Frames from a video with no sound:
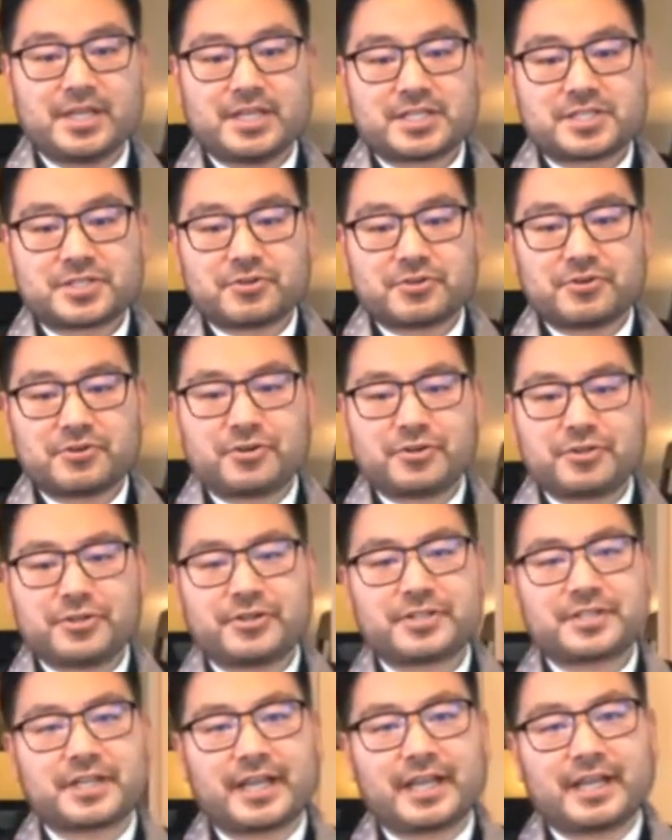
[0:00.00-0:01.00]
So earlier
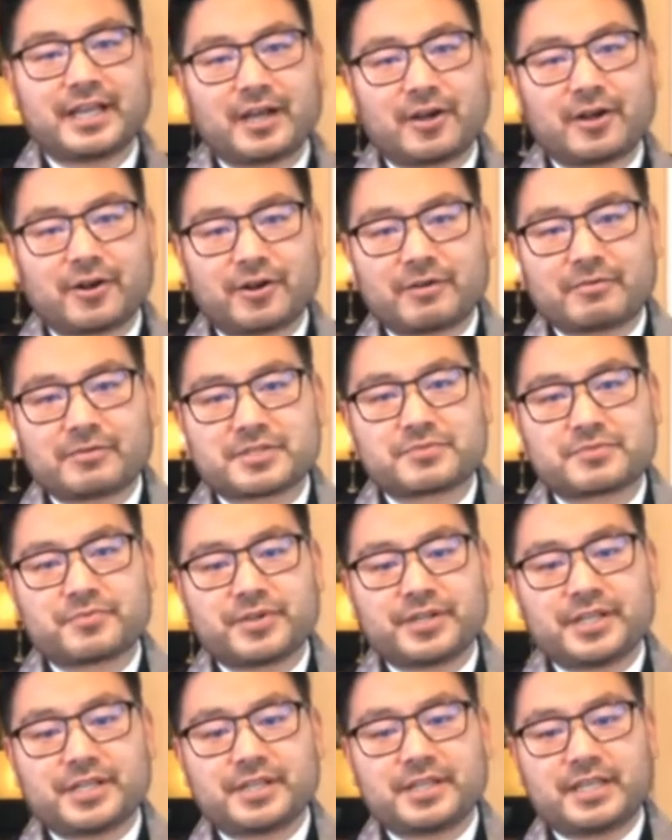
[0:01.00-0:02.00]
today, I was
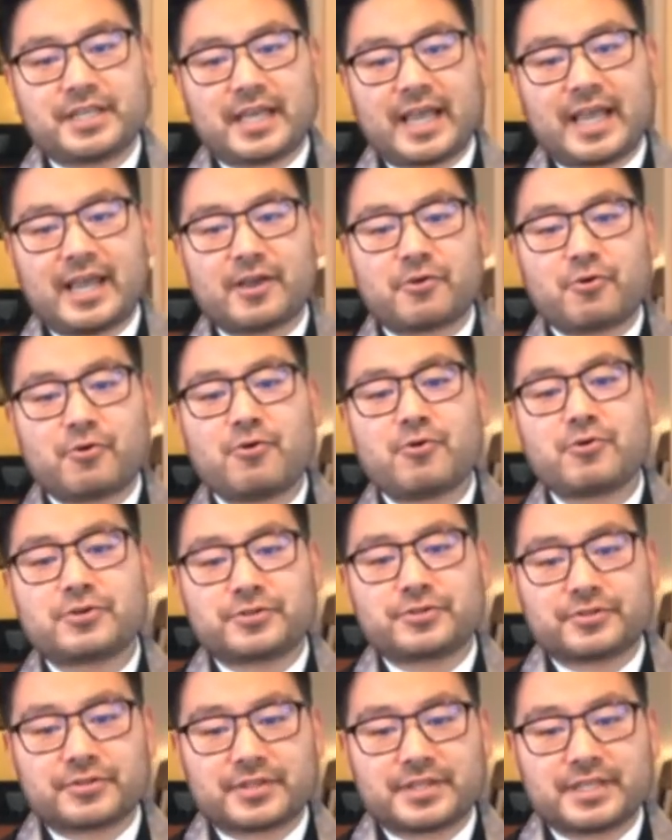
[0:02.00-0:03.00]
reading the Ekoku,